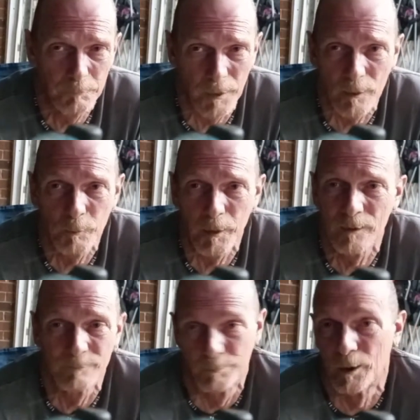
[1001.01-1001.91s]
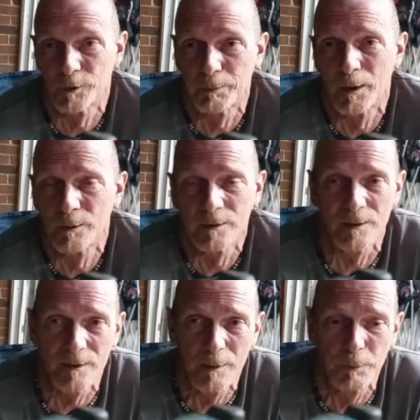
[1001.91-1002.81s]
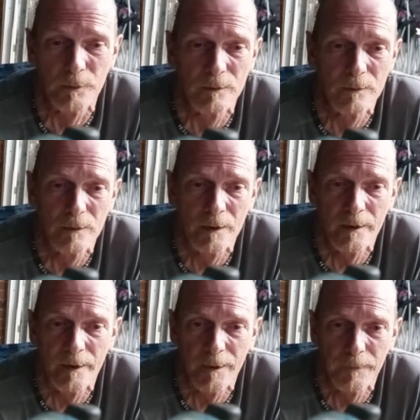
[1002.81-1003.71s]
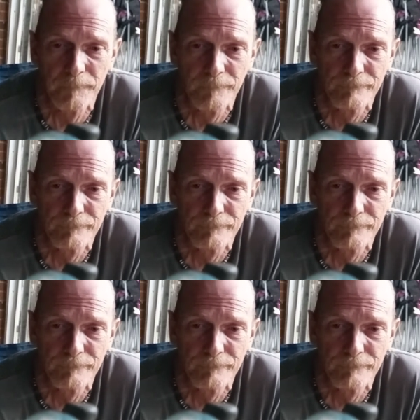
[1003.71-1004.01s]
Paul Spaugh was an example. Gonna